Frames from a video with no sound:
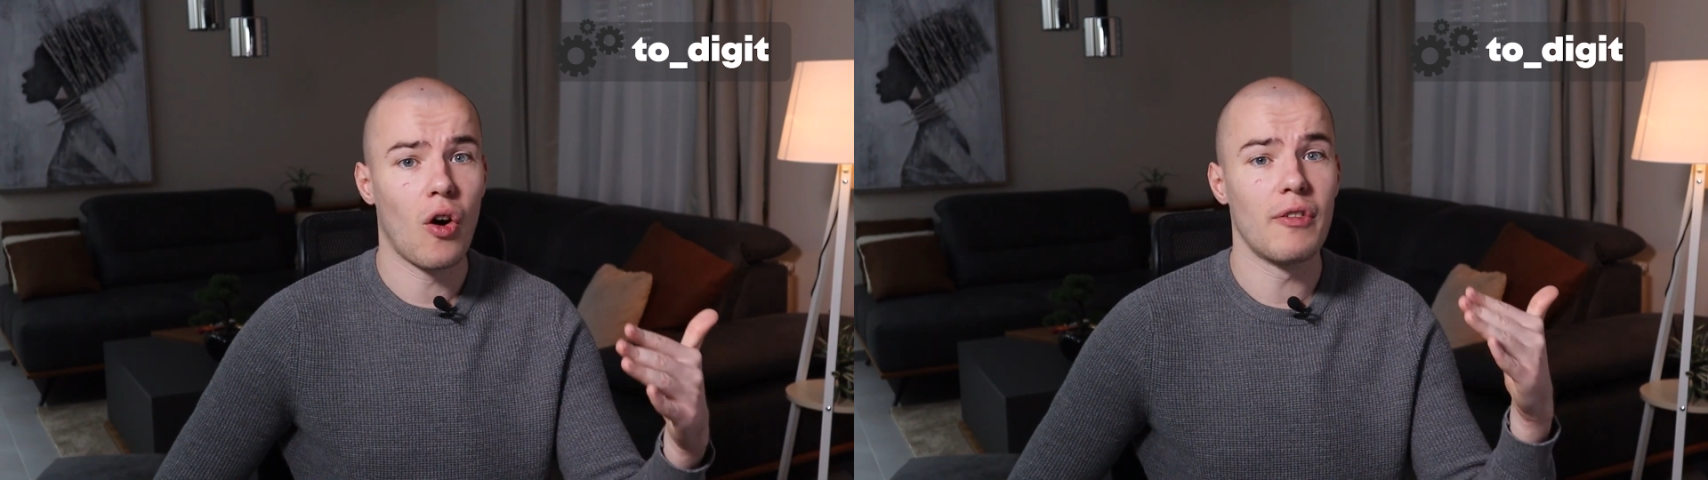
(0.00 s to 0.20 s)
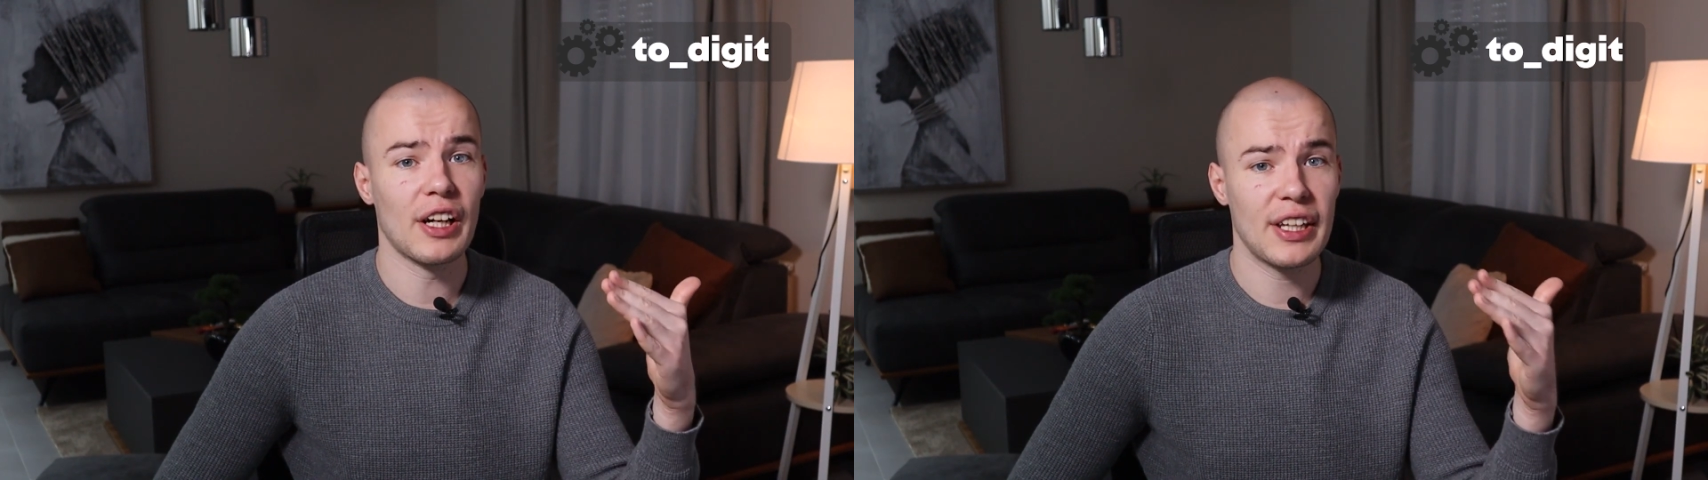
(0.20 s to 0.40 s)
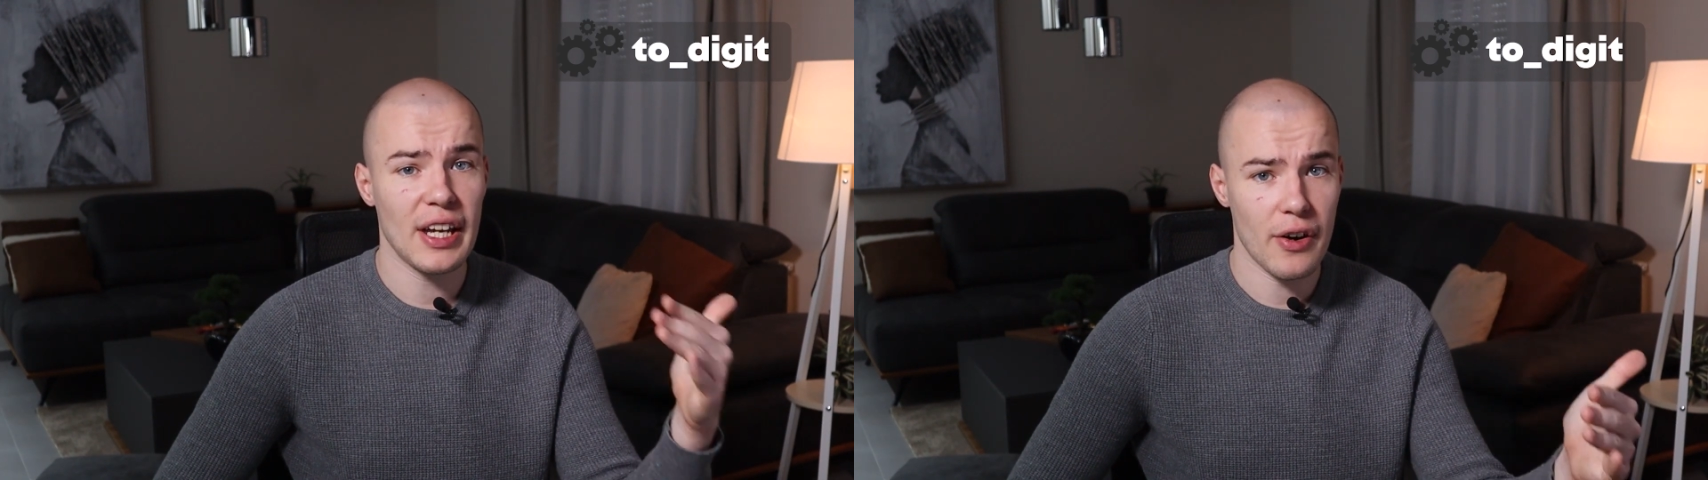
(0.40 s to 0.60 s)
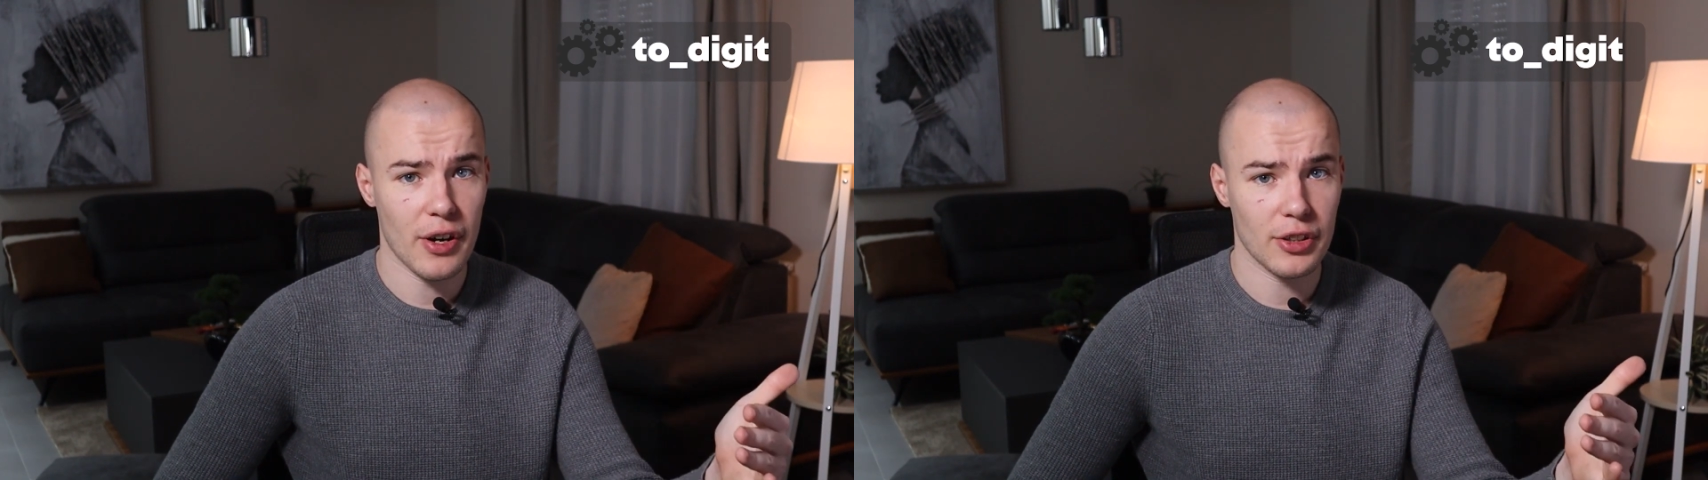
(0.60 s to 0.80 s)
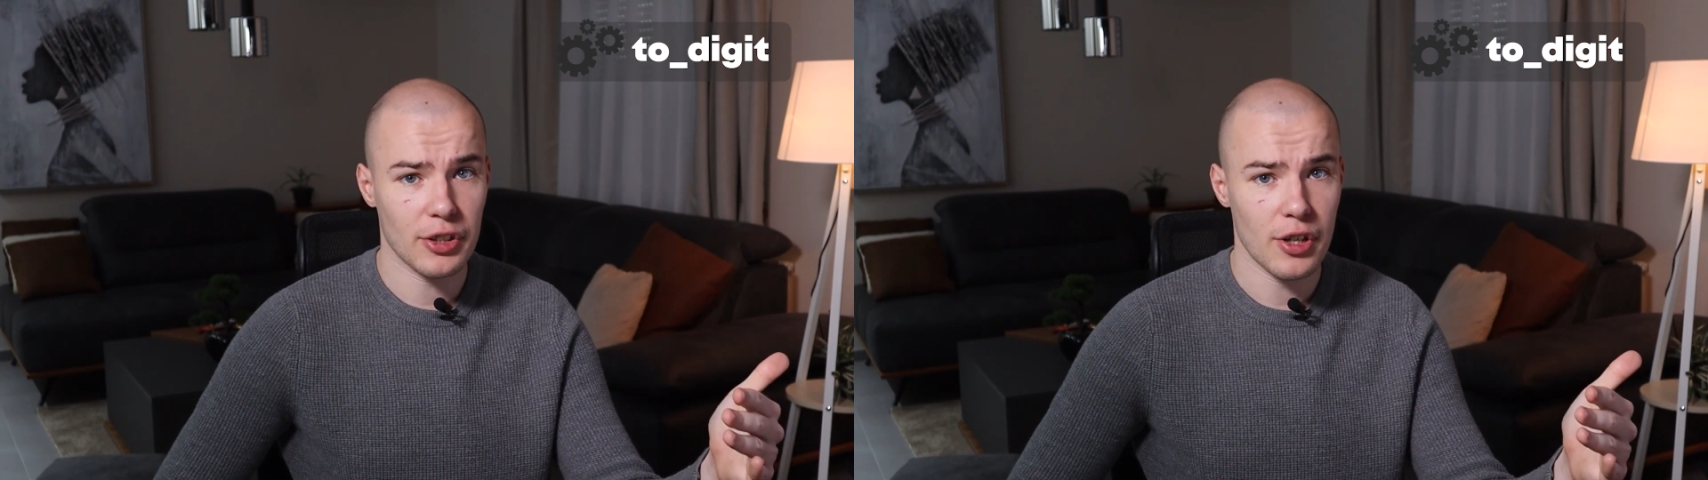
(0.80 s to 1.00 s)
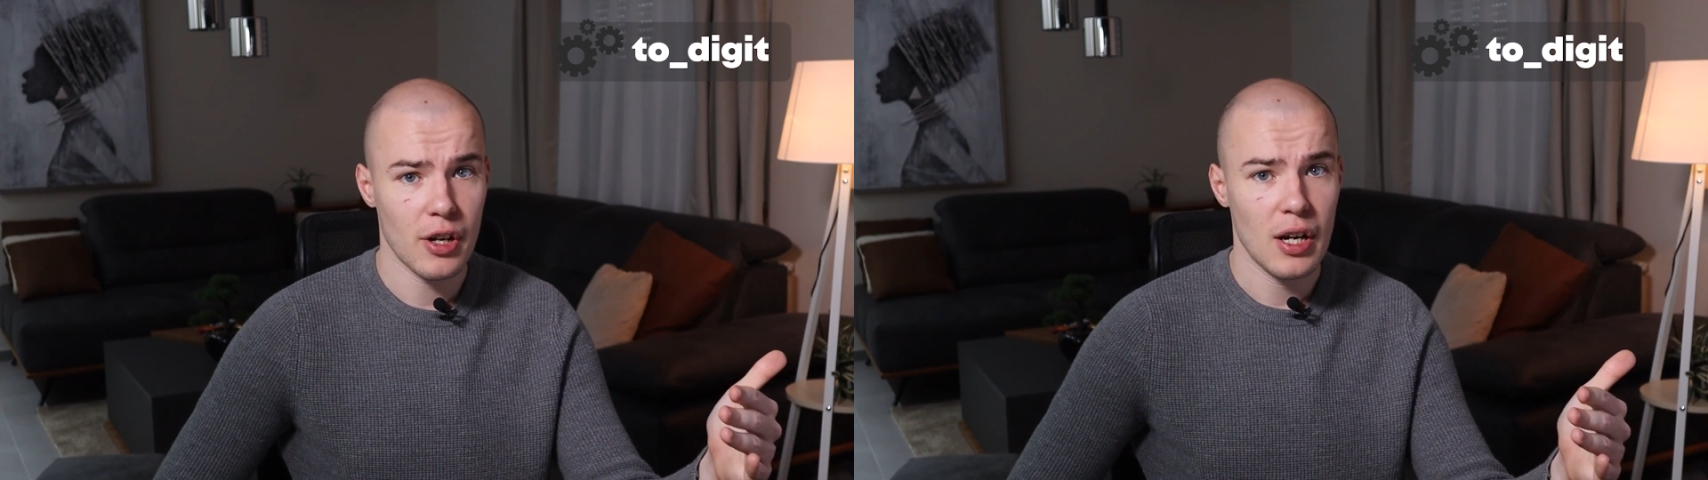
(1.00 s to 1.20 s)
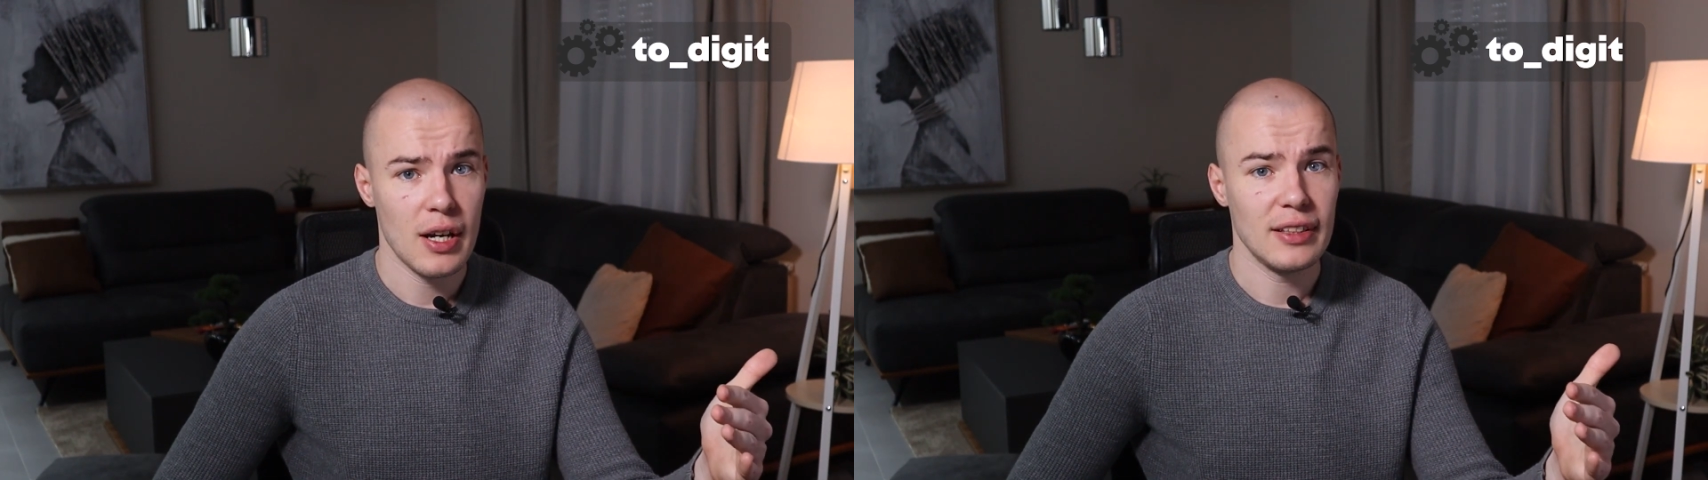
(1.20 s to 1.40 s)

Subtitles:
of a character